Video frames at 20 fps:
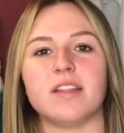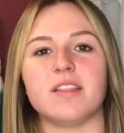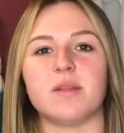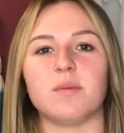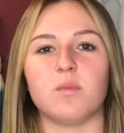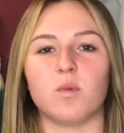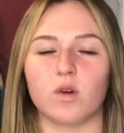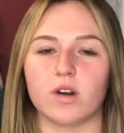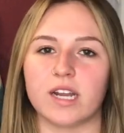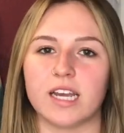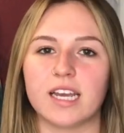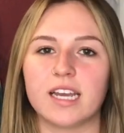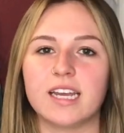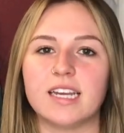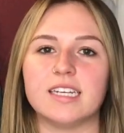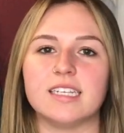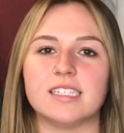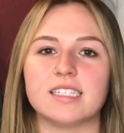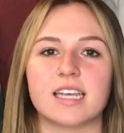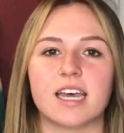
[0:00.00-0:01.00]
in the
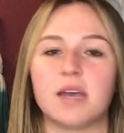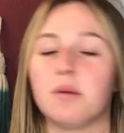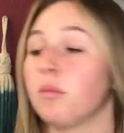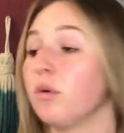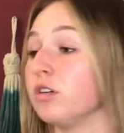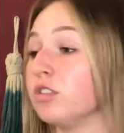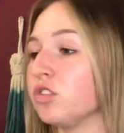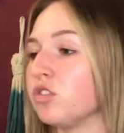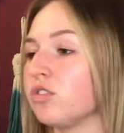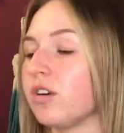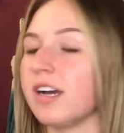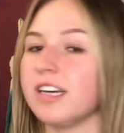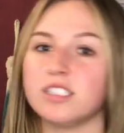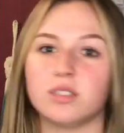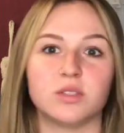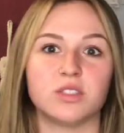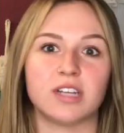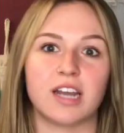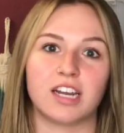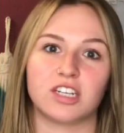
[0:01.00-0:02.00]
morning is I
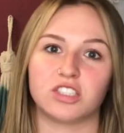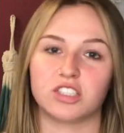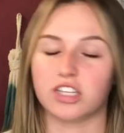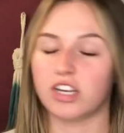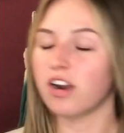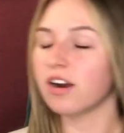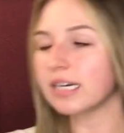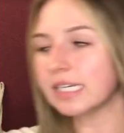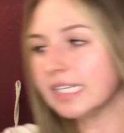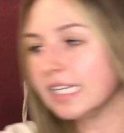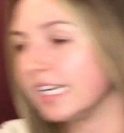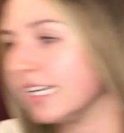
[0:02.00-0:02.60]
moisturize, which I actually already